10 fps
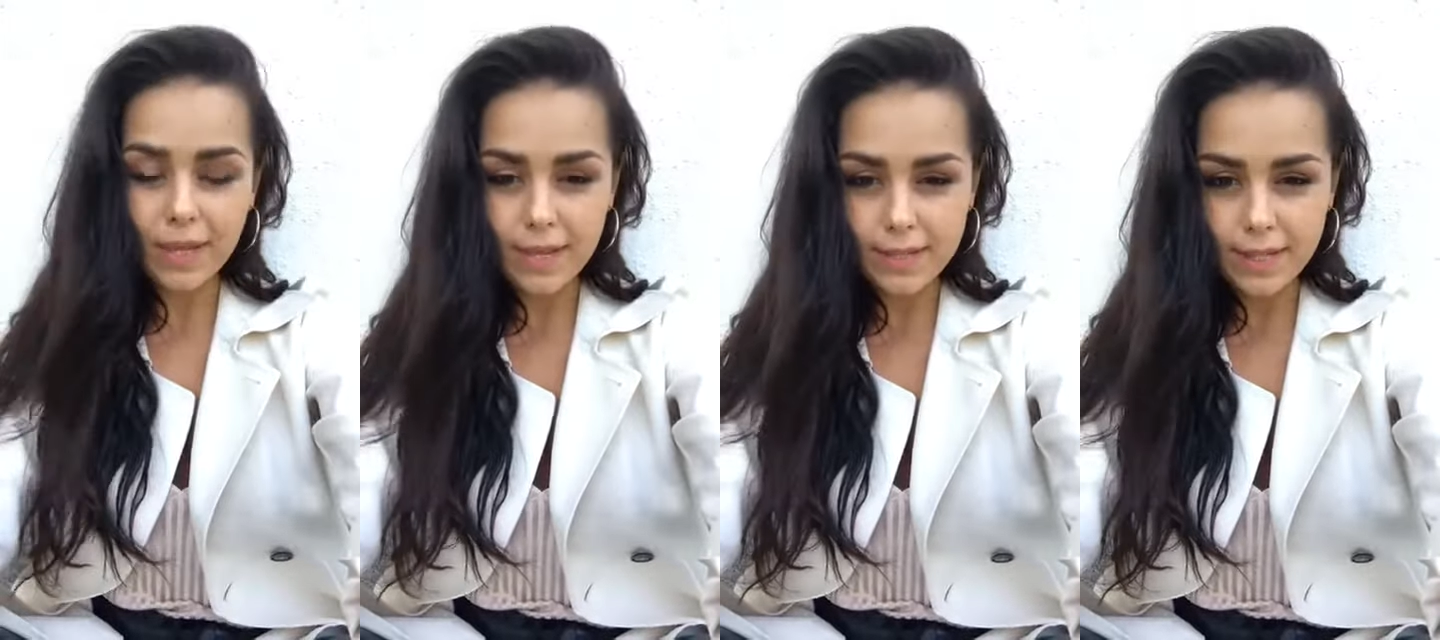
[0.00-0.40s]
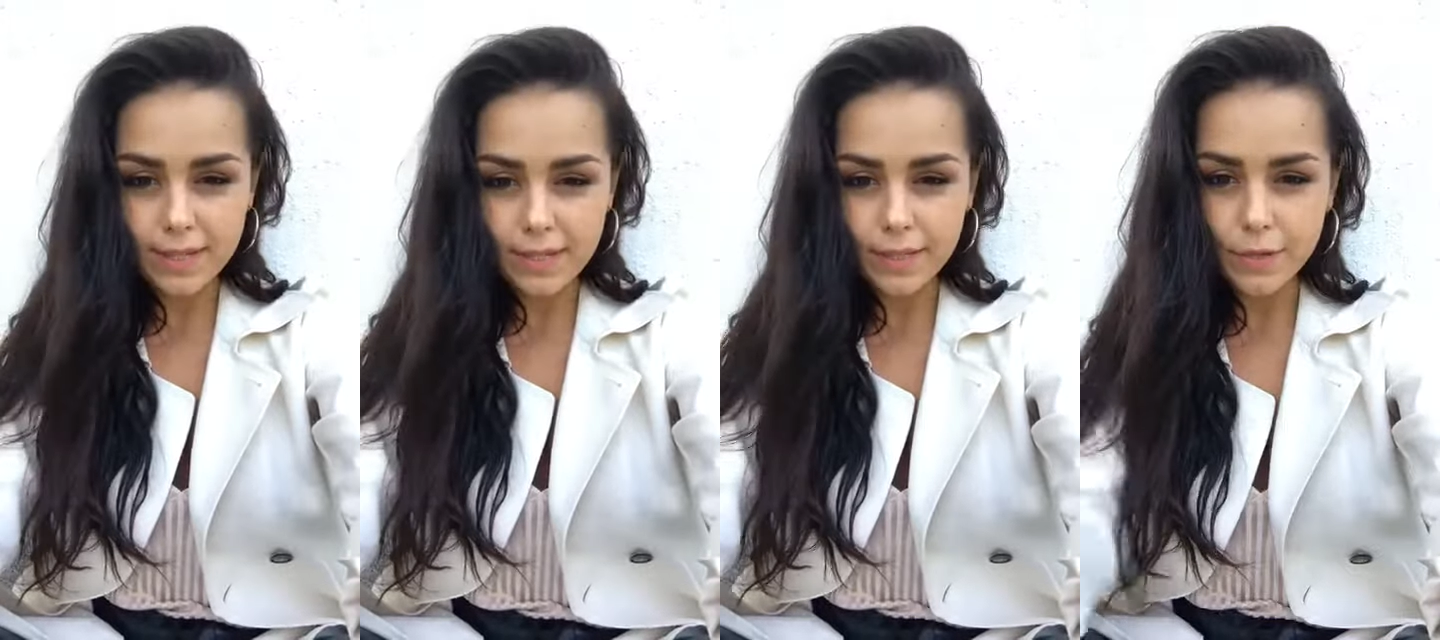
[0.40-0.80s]

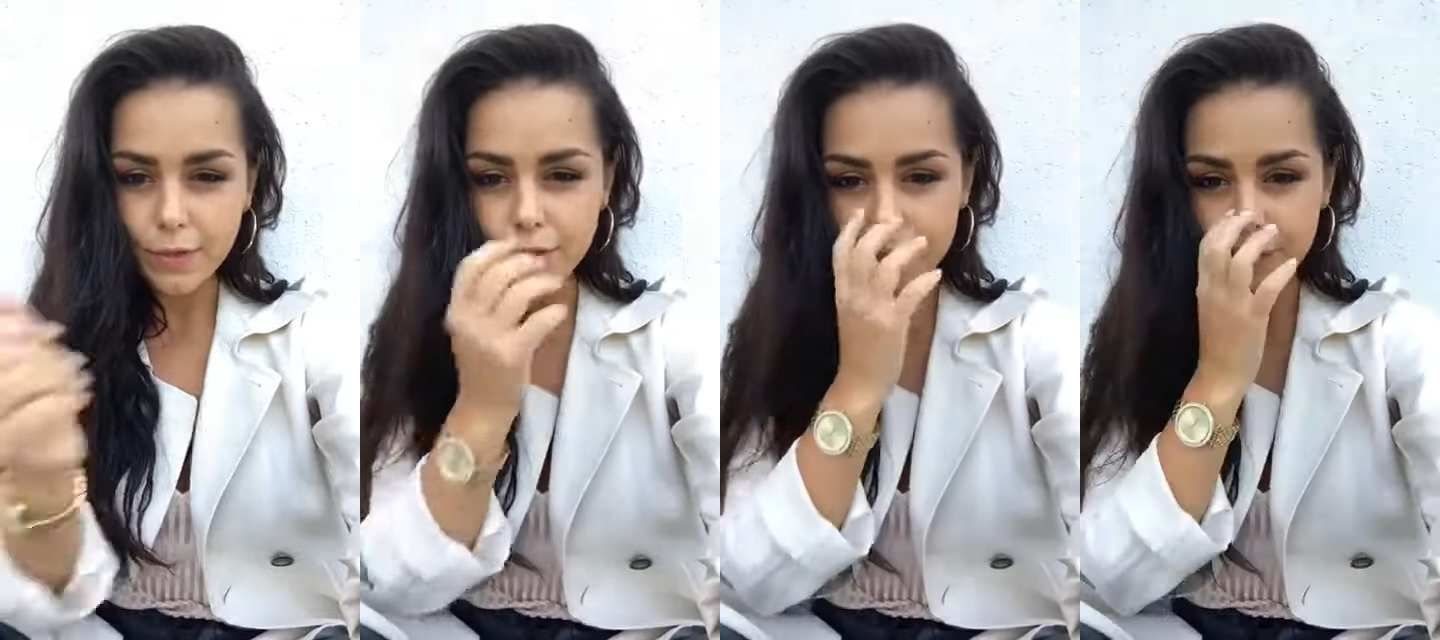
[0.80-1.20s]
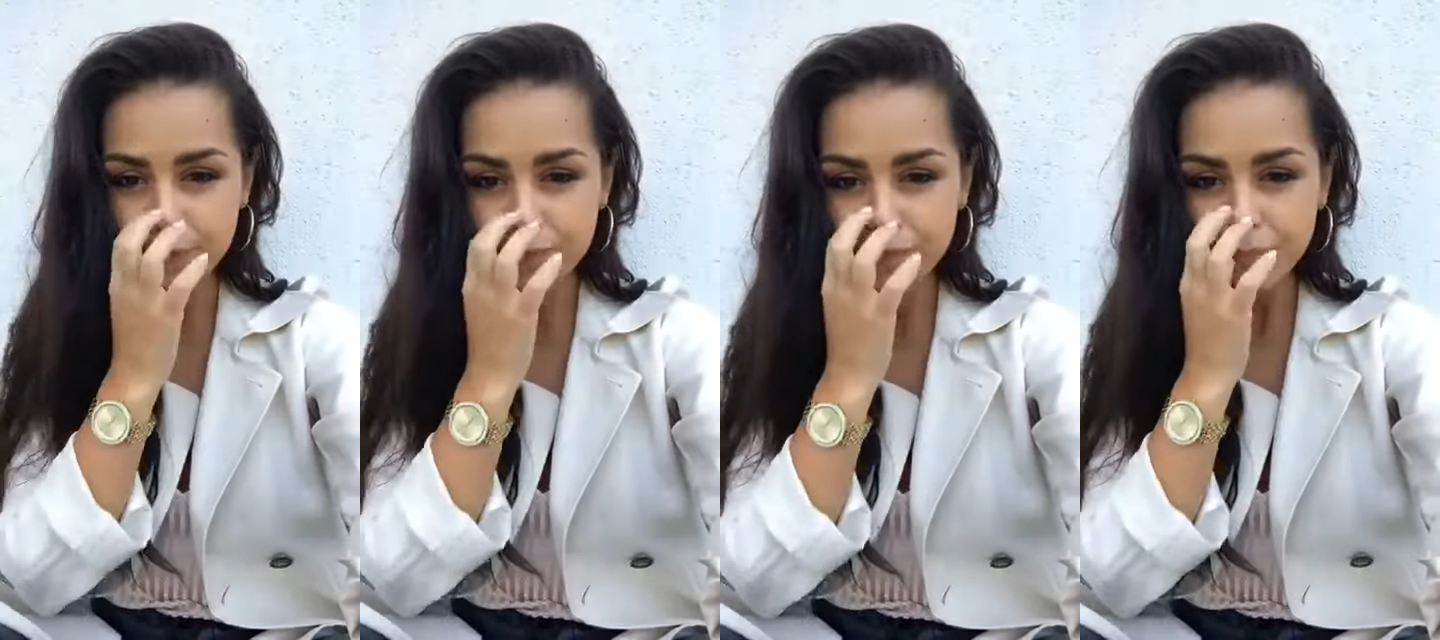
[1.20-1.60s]
it's good to
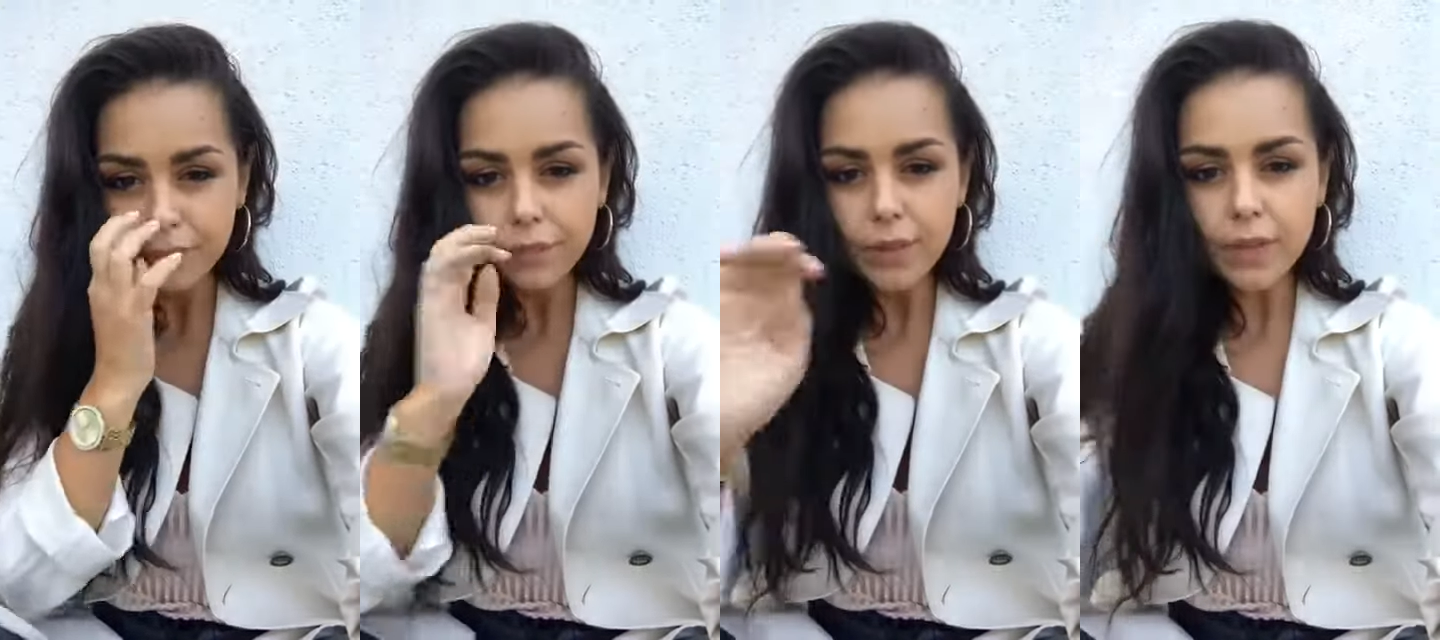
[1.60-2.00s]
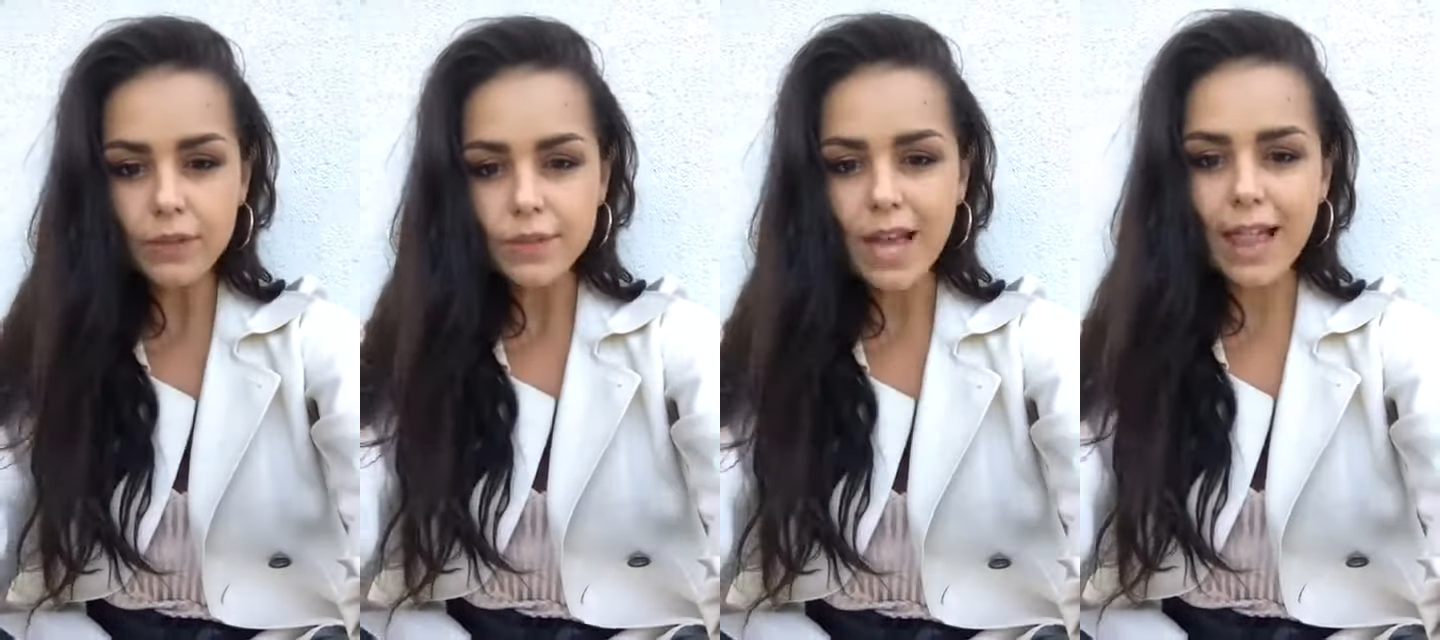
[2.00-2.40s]

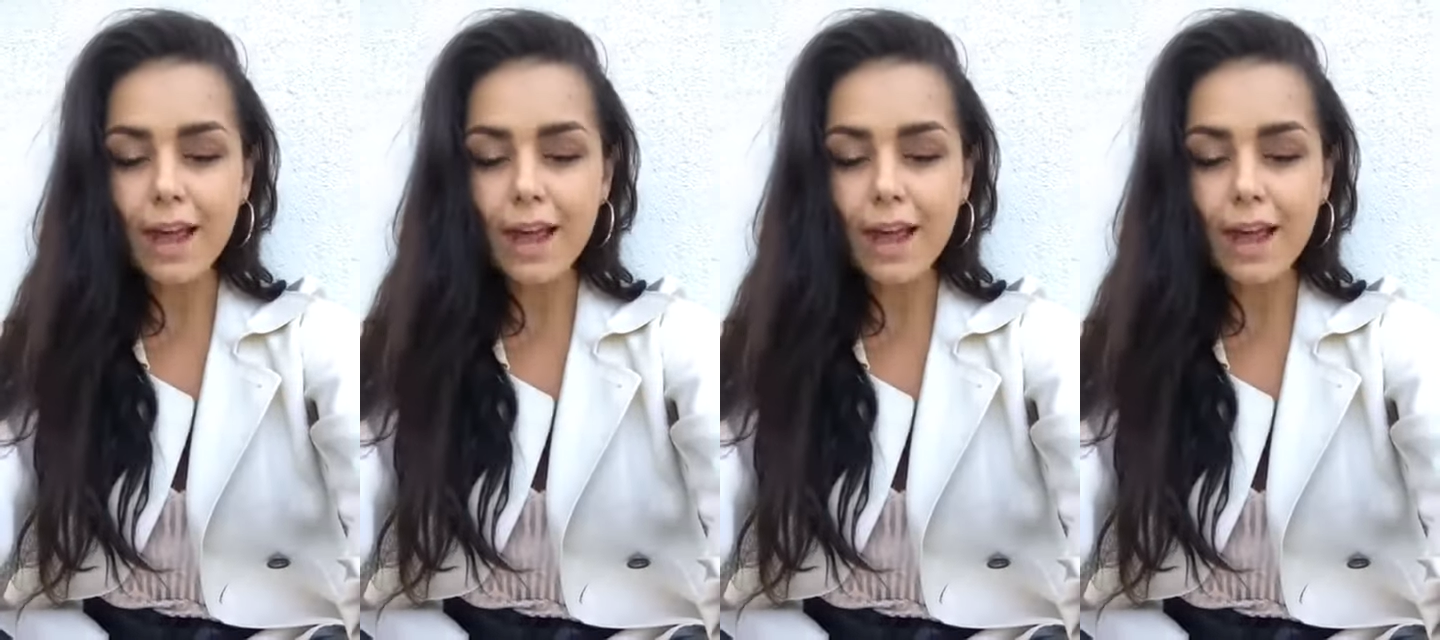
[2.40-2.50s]
tell